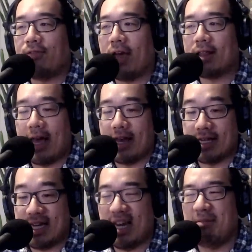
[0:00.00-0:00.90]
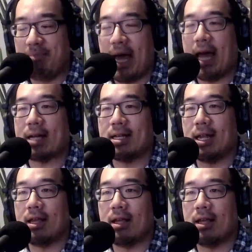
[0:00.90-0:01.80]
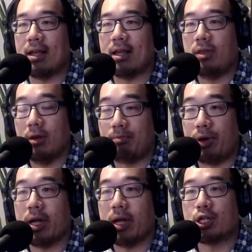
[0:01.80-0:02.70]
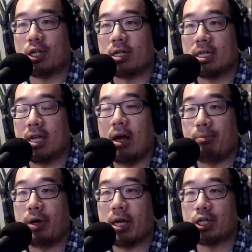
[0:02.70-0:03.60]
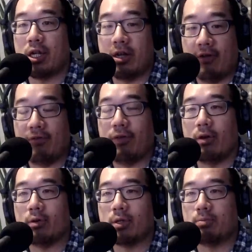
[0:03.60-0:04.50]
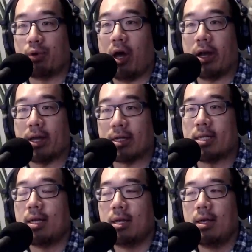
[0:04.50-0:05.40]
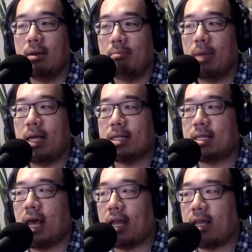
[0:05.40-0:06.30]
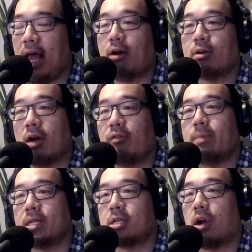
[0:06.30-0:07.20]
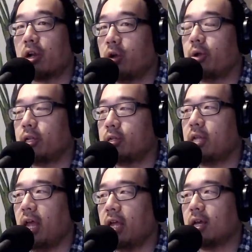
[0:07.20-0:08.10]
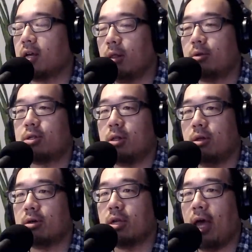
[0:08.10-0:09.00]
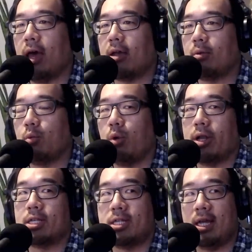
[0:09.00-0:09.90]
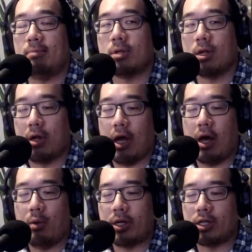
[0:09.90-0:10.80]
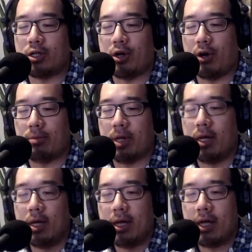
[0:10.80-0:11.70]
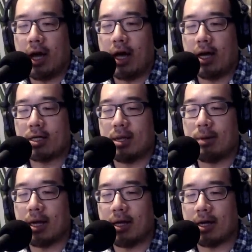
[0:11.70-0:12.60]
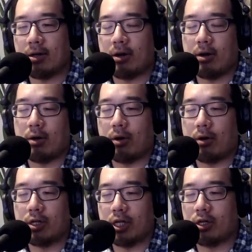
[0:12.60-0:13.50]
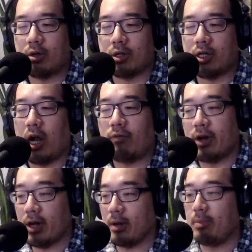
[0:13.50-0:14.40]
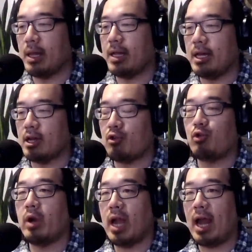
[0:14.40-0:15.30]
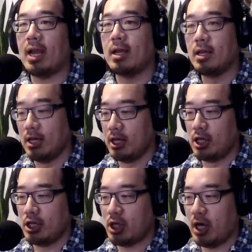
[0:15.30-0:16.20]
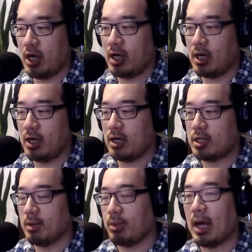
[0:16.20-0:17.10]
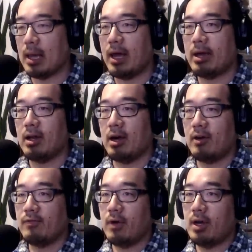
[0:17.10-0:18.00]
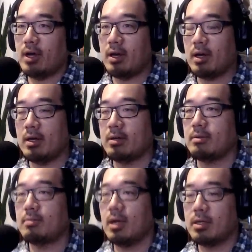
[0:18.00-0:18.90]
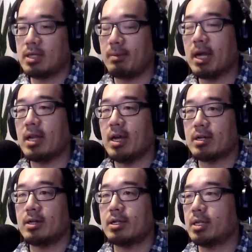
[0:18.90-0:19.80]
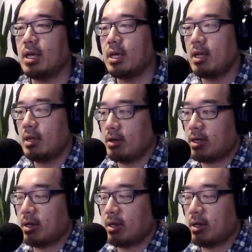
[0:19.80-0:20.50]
And the fact that it's impacting the production uh, production of those products means that now governments are going to take a closer look at what is deemed uh, what is termed uh, semiconductor or, or, digital sovereignty, the ability to create uh, a supply line of uh, uh, semiconductors